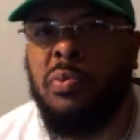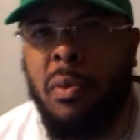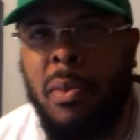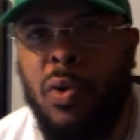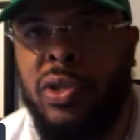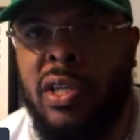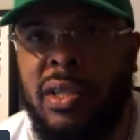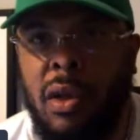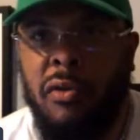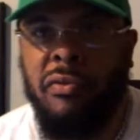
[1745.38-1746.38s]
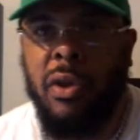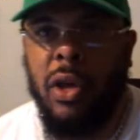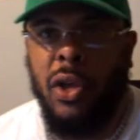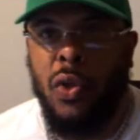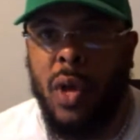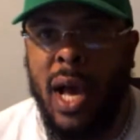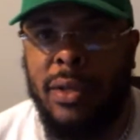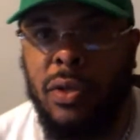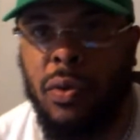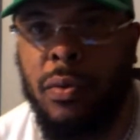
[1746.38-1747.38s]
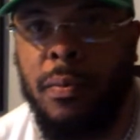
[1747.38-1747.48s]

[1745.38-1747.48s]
promote yourself. You got to.